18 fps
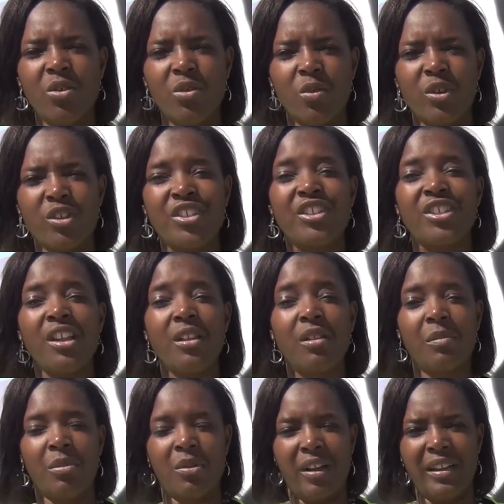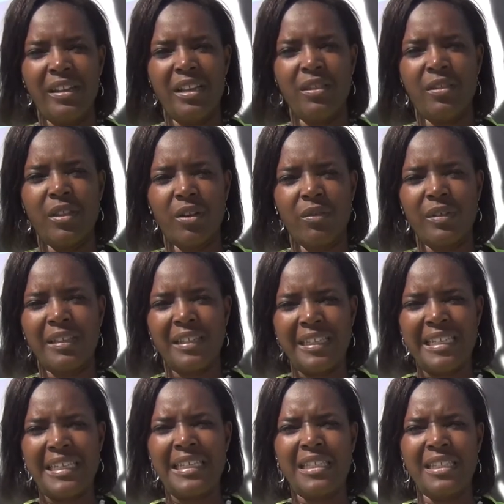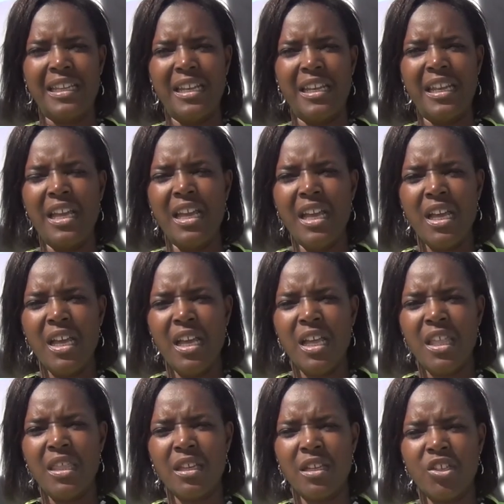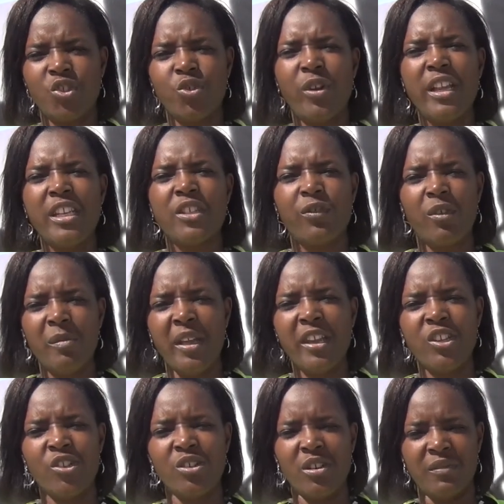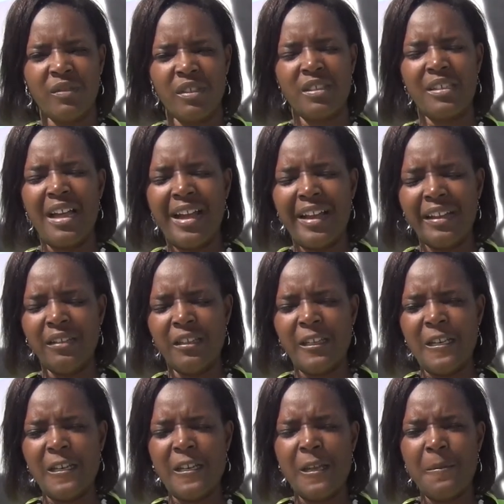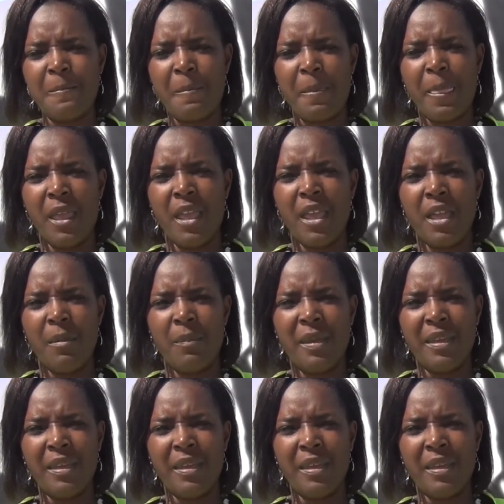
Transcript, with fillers: who were celebrating their release and the transformation of this island. It